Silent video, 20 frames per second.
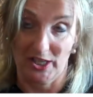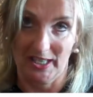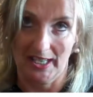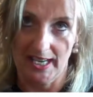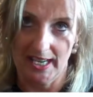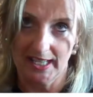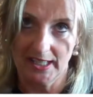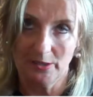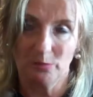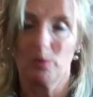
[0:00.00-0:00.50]

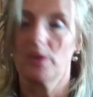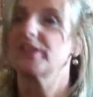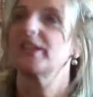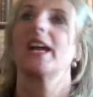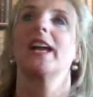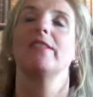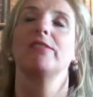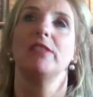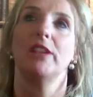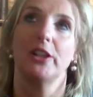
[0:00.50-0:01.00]
again, what
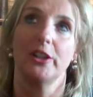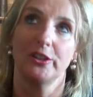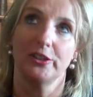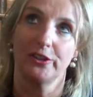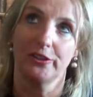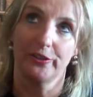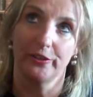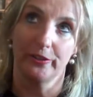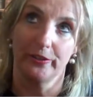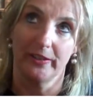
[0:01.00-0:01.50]
I've learned
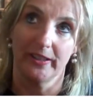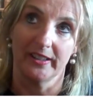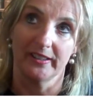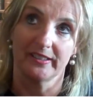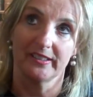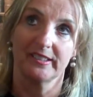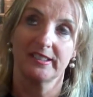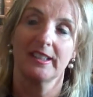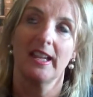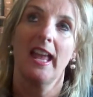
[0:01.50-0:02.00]
through
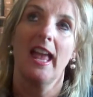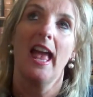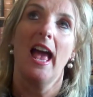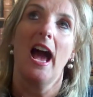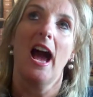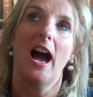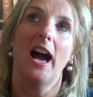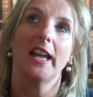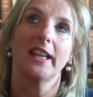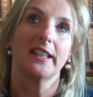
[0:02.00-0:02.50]
this,
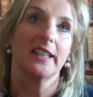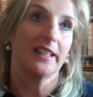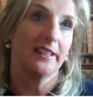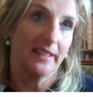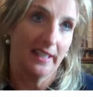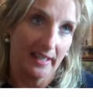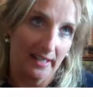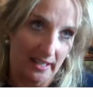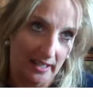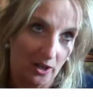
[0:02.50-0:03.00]
I can
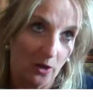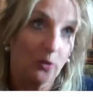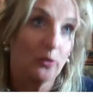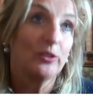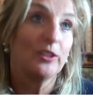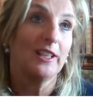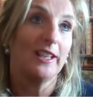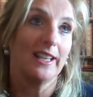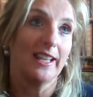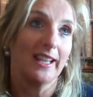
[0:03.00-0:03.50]

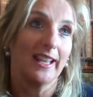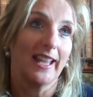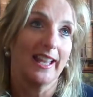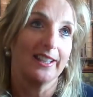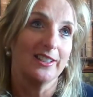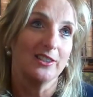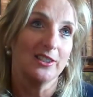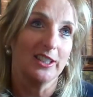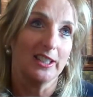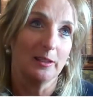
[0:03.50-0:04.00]
only
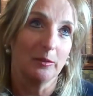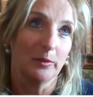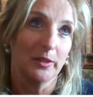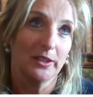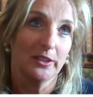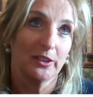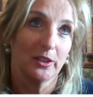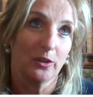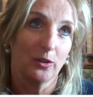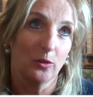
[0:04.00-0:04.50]
again deal
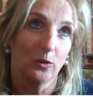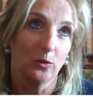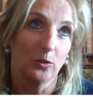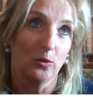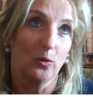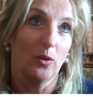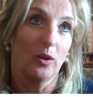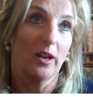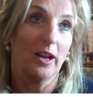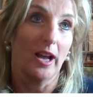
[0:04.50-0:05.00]
with
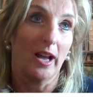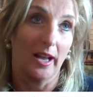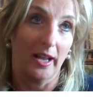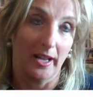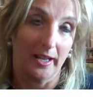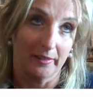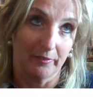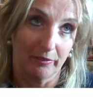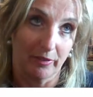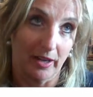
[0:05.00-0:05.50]
who
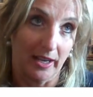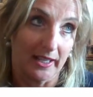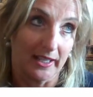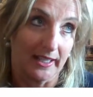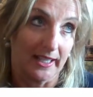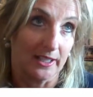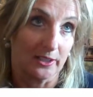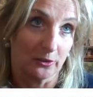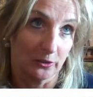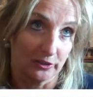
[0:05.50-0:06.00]
I
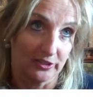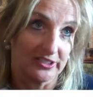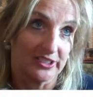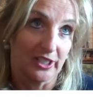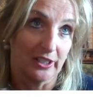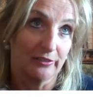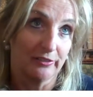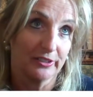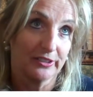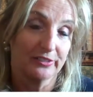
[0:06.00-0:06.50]
get good
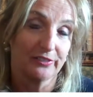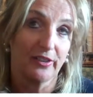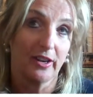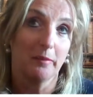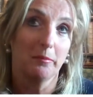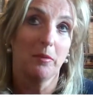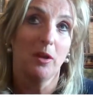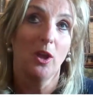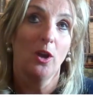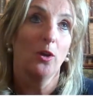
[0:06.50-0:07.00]
service
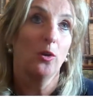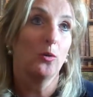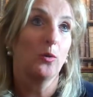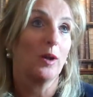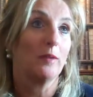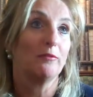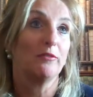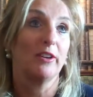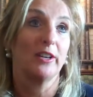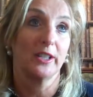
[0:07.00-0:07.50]
from, who
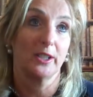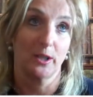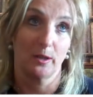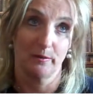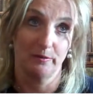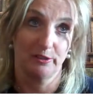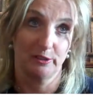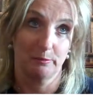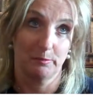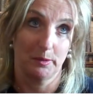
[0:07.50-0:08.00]
I'm very
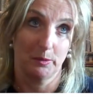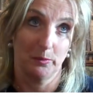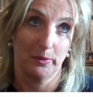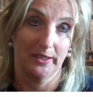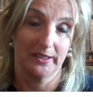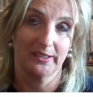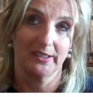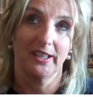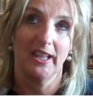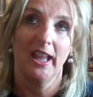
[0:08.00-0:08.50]
comfortable
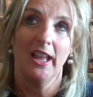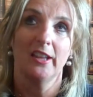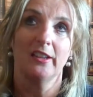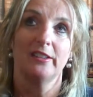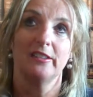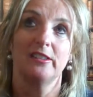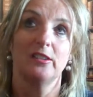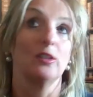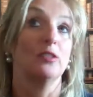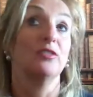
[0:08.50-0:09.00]
with.
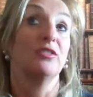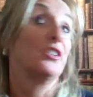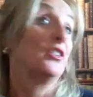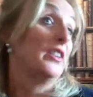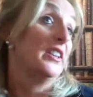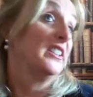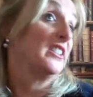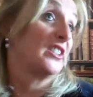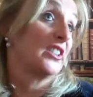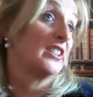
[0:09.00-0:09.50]
So for
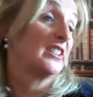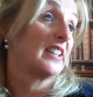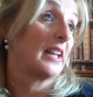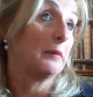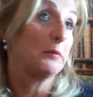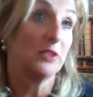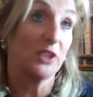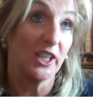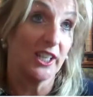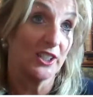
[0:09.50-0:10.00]
instance,
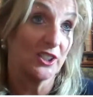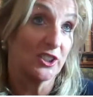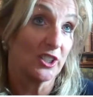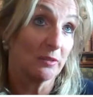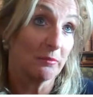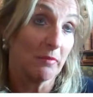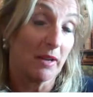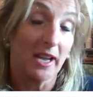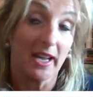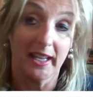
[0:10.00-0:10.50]
I'm
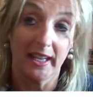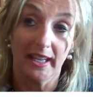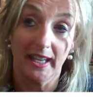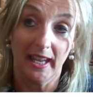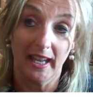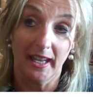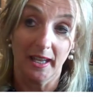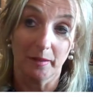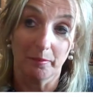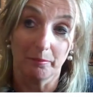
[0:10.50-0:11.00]
changing my
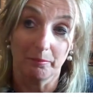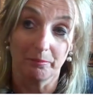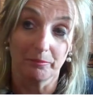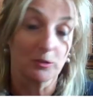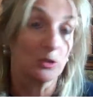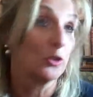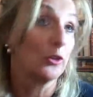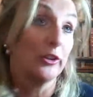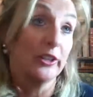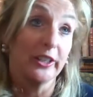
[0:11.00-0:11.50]

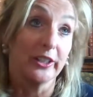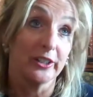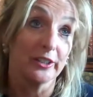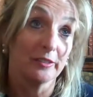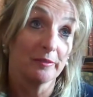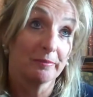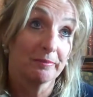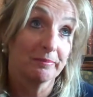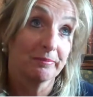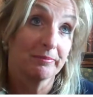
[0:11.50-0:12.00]
courier,
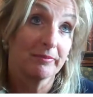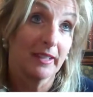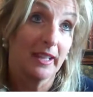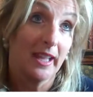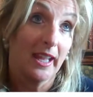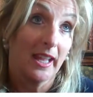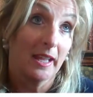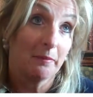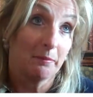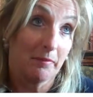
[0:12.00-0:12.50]

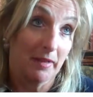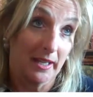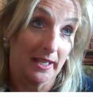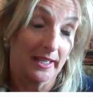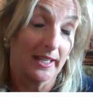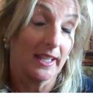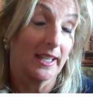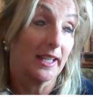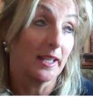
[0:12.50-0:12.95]
my